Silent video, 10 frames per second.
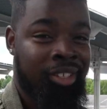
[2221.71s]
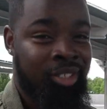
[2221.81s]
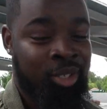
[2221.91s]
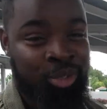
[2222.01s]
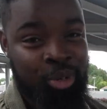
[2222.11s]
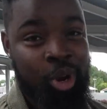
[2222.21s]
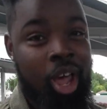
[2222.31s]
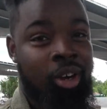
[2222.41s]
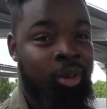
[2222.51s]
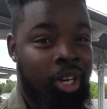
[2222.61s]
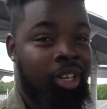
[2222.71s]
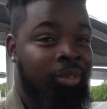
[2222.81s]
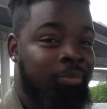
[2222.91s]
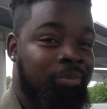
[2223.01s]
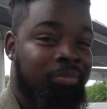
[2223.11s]
2 Trill Auto Club,
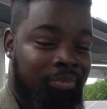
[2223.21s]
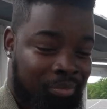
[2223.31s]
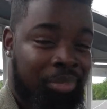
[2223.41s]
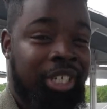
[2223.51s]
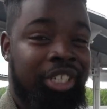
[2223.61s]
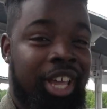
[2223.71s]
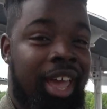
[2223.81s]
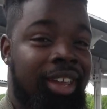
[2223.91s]
PGA